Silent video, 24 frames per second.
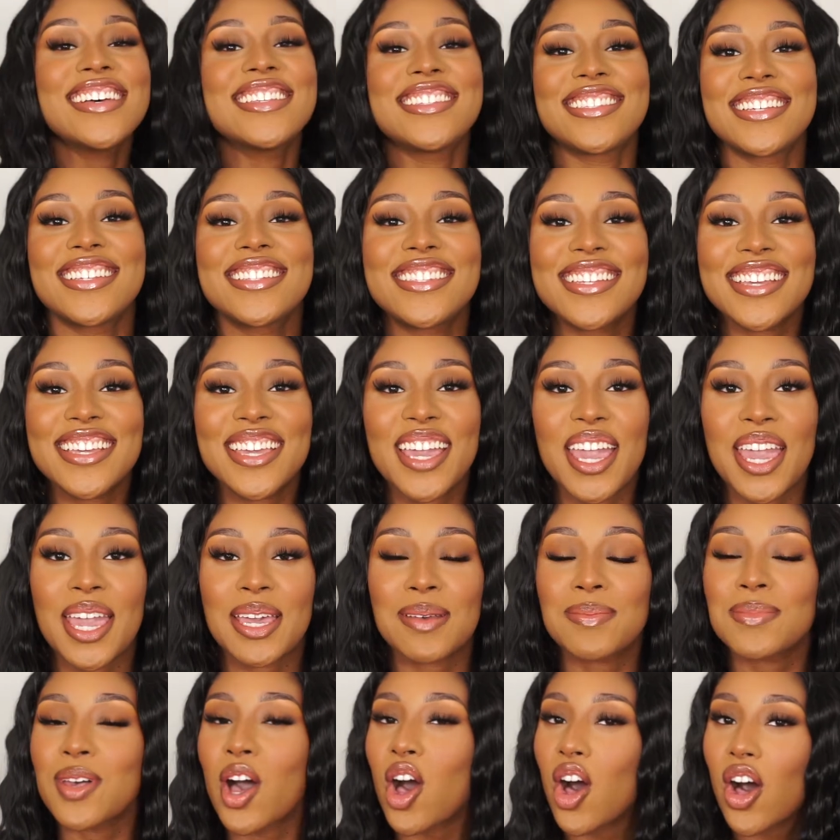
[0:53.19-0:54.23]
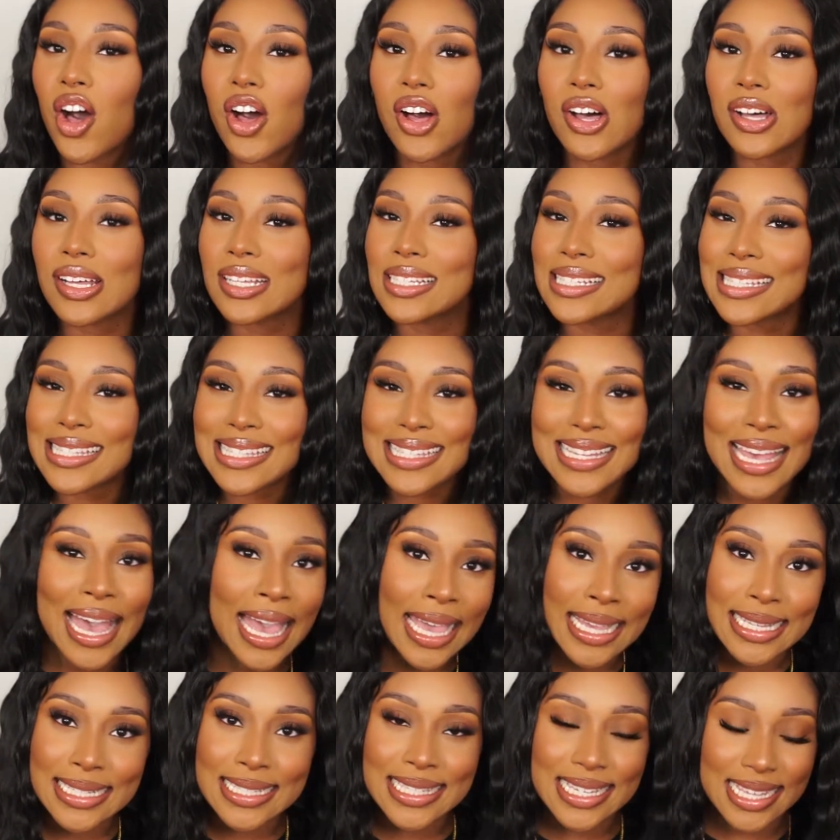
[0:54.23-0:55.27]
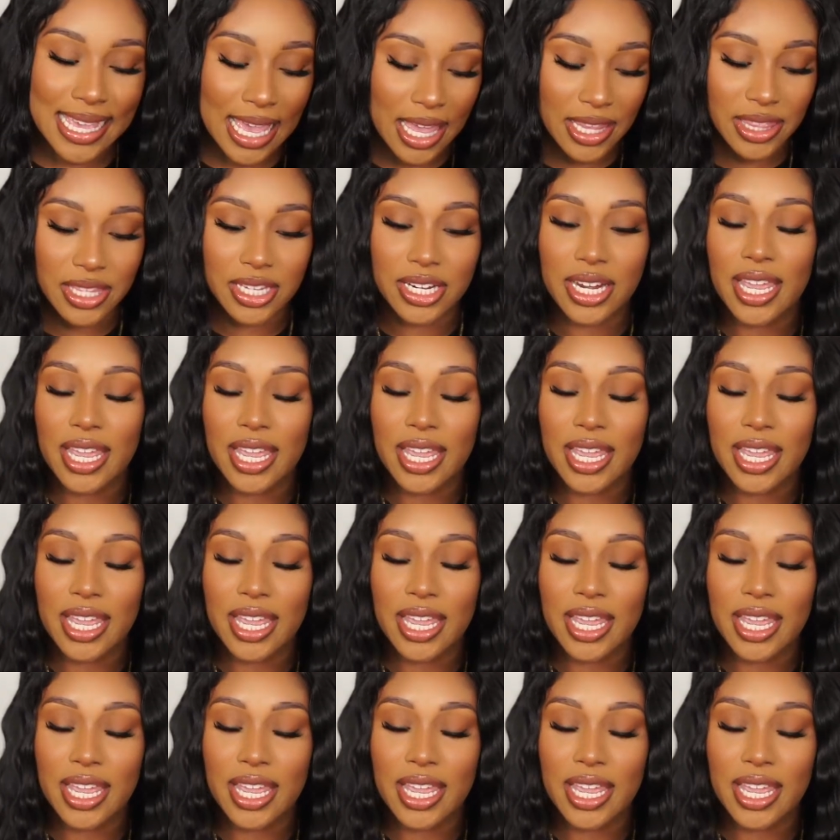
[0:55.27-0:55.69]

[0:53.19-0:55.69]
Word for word: Since it came all tight together,